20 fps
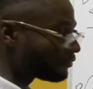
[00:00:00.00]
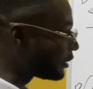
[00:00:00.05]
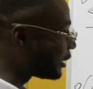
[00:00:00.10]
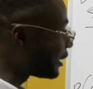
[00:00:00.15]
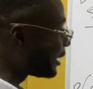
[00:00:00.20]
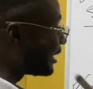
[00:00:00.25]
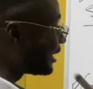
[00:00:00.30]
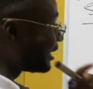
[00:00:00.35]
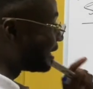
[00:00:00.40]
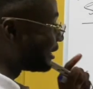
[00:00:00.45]
for the
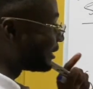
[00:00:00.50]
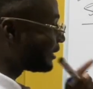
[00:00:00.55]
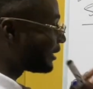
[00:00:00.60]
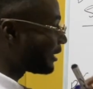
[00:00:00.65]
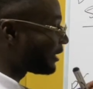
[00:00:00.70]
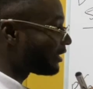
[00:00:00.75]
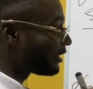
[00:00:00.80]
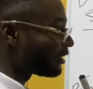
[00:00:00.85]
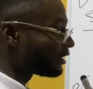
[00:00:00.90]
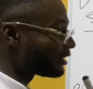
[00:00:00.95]

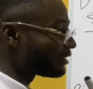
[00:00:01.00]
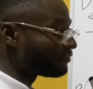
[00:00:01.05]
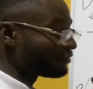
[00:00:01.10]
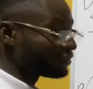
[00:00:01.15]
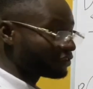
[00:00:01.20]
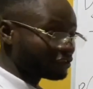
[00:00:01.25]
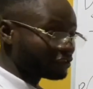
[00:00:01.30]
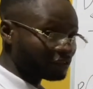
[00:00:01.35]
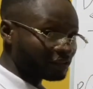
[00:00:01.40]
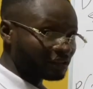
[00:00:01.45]
internal
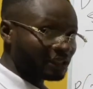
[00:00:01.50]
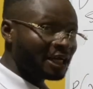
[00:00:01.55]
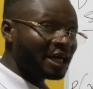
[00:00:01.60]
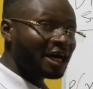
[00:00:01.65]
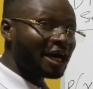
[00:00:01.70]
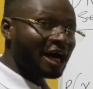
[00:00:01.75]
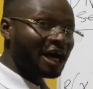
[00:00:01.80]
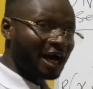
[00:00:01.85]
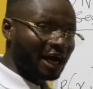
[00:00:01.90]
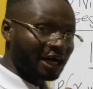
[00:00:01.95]
division.
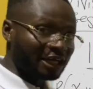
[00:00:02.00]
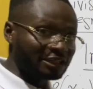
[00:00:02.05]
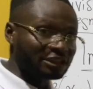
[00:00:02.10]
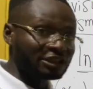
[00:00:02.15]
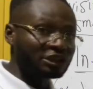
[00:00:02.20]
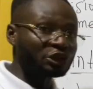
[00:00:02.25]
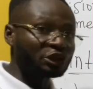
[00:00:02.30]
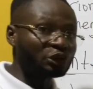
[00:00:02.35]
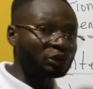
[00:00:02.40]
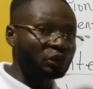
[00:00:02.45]
And
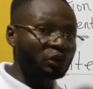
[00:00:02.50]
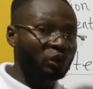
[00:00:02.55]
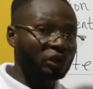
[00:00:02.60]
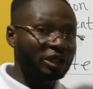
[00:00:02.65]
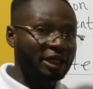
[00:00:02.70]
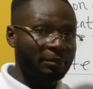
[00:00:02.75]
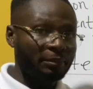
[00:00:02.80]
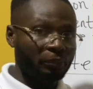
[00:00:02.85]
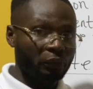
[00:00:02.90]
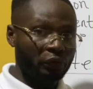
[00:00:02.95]
you know
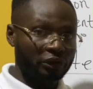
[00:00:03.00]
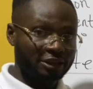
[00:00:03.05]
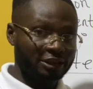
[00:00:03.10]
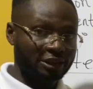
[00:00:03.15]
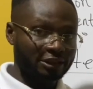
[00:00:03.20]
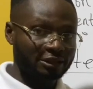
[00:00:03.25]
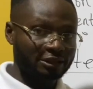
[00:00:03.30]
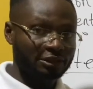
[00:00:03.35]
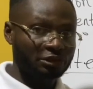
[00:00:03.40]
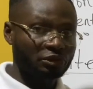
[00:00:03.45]
the
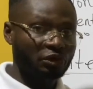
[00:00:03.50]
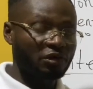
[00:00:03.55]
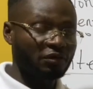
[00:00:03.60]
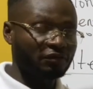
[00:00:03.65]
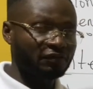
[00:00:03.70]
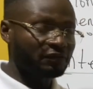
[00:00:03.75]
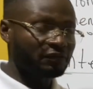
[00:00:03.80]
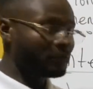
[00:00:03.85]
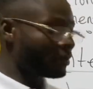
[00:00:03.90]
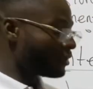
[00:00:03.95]
process of
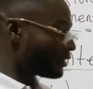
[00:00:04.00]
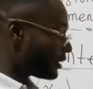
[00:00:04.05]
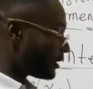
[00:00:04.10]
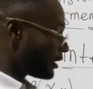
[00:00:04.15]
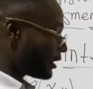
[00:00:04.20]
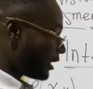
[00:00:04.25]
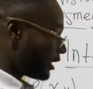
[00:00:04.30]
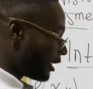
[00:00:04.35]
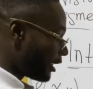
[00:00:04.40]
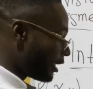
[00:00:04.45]

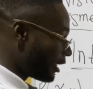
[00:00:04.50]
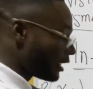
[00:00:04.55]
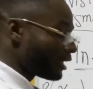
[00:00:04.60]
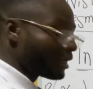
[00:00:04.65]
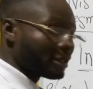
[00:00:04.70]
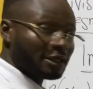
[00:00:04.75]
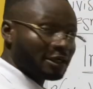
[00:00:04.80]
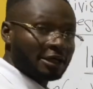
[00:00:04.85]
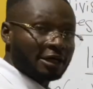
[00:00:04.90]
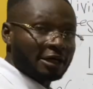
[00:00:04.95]

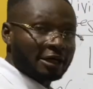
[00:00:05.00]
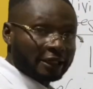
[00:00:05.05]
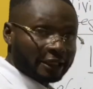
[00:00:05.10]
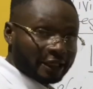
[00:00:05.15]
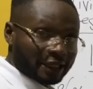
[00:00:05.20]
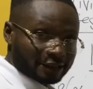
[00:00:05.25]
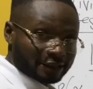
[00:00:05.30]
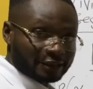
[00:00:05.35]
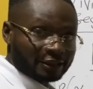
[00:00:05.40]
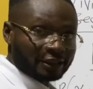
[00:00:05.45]

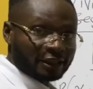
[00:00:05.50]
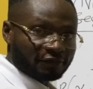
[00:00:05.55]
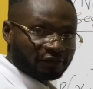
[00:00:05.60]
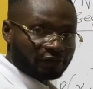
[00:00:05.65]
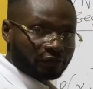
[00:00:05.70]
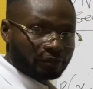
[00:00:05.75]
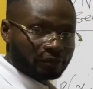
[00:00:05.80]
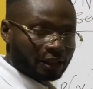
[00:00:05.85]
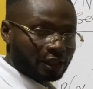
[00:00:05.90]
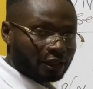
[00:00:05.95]
getting the
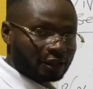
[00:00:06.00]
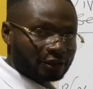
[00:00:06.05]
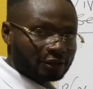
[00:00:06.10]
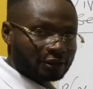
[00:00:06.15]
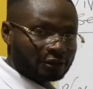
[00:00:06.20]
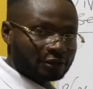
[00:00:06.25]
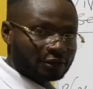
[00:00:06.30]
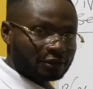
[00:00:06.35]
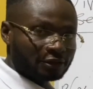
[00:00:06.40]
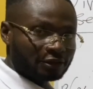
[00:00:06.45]
formula.
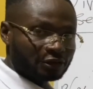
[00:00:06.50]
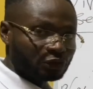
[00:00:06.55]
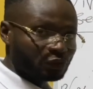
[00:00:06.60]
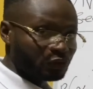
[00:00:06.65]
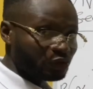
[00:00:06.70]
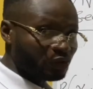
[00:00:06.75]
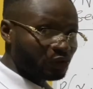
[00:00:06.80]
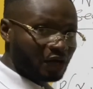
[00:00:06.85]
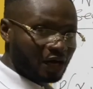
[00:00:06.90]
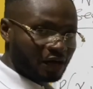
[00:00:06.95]
So
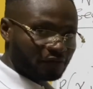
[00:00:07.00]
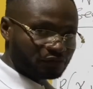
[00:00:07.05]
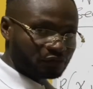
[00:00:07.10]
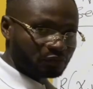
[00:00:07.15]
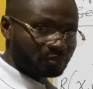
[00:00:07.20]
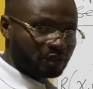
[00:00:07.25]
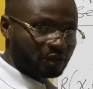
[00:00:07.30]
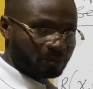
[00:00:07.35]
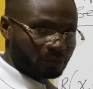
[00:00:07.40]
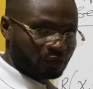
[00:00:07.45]
you don't have to
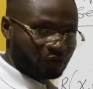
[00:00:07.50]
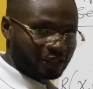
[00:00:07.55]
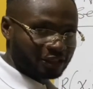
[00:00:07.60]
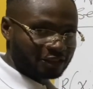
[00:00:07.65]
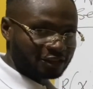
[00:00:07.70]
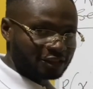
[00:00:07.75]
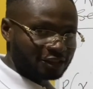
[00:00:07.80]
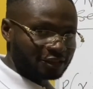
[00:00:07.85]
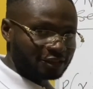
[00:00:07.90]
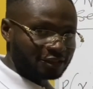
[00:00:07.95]
memorize
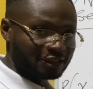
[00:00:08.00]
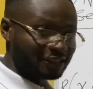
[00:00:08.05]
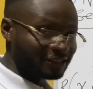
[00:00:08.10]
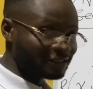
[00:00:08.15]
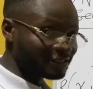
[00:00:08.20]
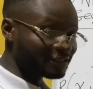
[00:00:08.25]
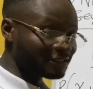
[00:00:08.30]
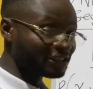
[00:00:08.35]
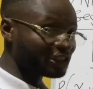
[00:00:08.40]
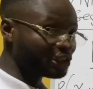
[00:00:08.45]
this.
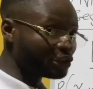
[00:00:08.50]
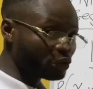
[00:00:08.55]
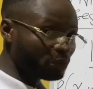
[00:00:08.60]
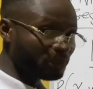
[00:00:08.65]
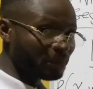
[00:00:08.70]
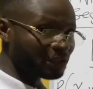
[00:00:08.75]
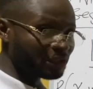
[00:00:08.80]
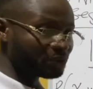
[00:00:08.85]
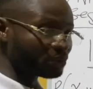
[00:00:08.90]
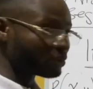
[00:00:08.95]
This is
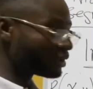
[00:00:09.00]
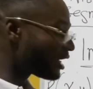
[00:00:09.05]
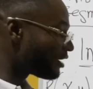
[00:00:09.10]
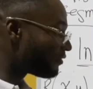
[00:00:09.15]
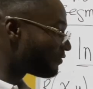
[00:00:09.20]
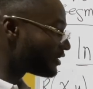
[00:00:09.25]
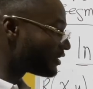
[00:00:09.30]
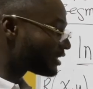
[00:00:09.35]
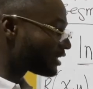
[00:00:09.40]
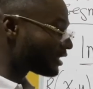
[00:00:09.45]
geometry.
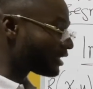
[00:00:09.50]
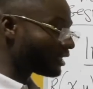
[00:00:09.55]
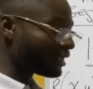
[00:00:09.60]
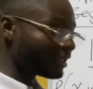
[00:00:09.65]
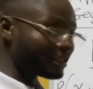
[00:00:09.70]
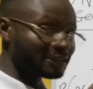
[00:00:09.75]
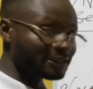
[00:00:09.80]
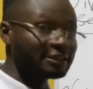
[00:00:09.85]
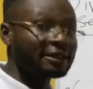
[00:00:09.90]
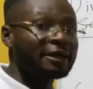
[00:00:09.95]
Everything
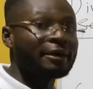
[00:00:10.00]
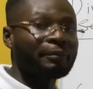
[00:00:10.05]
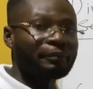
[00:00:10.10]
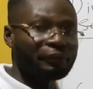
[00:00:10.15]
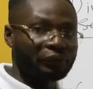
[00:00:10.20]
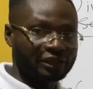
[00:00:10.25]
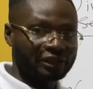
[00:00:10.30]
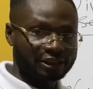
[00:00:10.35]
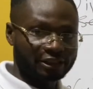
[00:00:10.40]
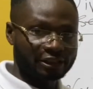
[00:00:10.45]
is
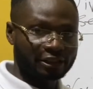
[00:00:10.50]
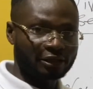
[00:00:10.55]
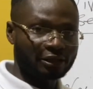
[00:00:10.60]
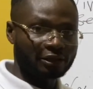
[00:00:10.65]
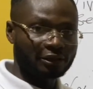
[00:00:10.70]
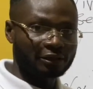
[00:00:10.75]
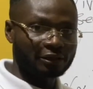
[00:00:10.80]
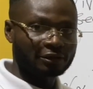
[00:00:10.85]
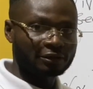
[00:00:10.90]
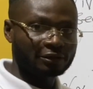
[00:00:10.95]

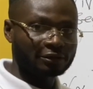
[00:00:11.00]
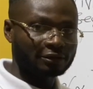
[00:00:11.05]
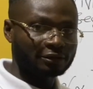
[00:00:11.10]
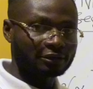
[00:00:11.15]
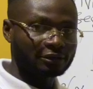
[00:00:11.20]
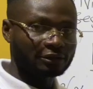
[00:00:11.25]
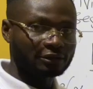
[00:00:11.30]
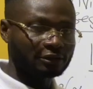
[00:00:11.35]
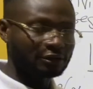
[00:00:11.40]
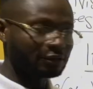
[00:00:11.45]
practical.
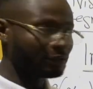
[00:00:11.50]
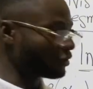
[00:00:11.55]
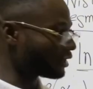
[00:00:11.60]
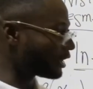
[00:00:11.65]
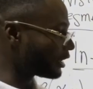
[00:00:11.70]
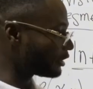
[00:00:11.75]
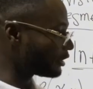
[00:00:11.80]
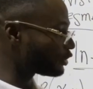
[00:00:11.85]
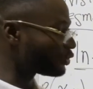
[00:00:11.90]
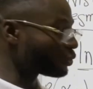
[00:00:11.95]

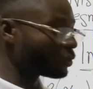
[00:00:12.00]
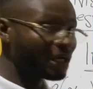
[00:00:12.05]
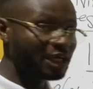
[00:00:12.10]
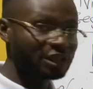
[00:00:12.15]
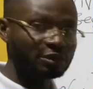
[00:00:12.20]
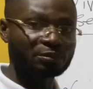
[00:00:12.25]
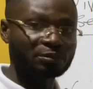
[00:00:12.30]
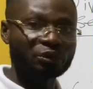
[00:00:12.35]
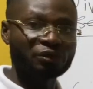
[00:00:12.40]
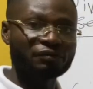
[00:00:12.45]
Okay, so
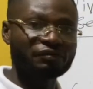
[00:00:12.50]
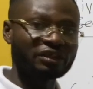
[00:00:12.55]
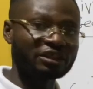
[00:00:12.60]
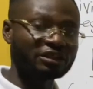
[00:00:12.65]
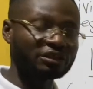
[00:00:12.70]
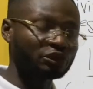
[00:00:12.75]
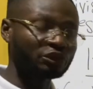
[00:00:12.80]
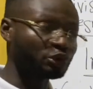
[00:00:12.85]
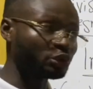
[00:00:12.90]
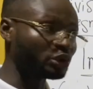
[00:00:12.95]
let's move
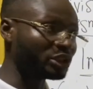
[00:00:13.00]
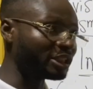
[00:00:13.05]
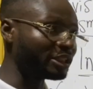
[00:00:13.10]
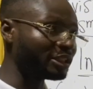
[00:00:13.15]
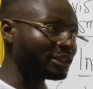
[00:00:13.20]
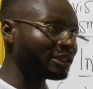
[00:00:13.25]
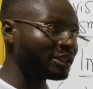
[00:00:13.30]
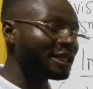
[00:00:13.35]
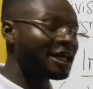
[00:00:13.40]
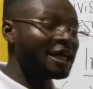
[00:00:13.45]
to
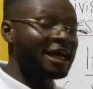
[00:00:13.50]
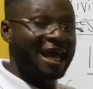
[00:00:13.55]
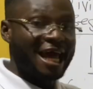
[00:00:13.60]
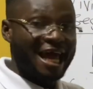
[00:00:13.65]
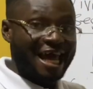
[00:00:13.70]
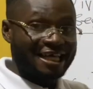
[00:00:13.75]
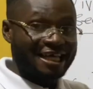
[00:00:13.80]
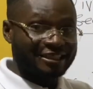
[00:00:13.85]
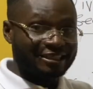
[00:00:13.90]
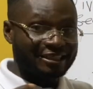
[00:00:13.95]
the
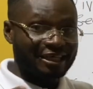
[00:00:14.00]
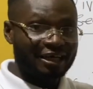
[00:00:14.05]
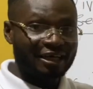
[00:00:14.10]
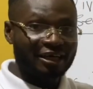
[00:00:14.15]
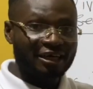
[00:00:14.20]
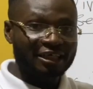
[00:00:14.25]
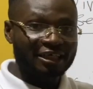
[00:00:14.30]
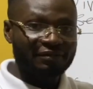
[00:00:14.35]
external